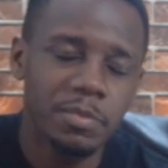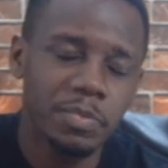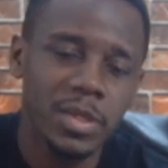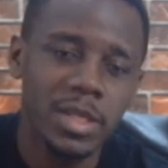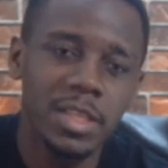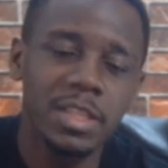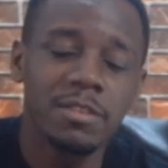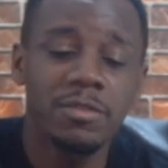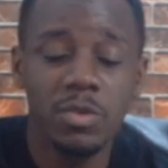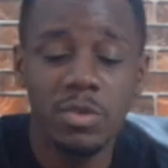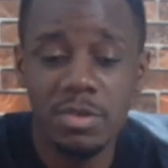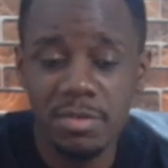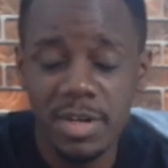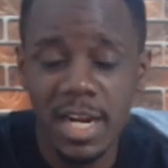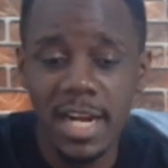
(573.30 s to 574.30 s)
the
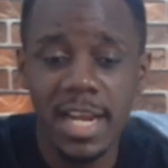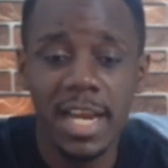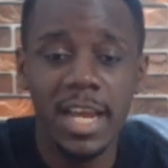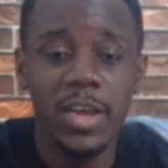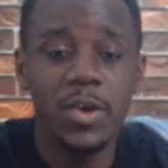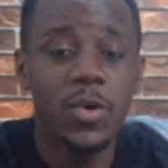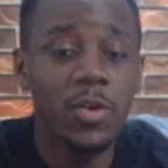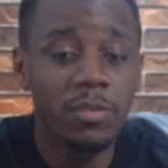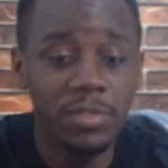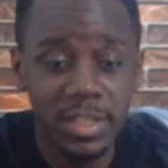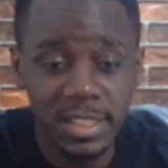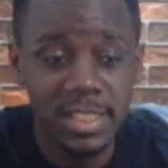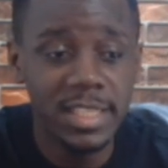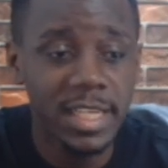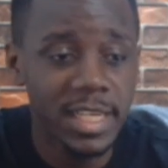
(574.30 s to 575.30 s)
front runner of this
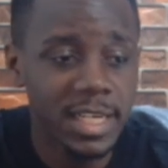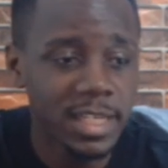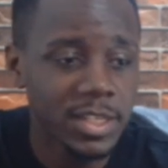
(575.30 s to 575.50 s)
deal.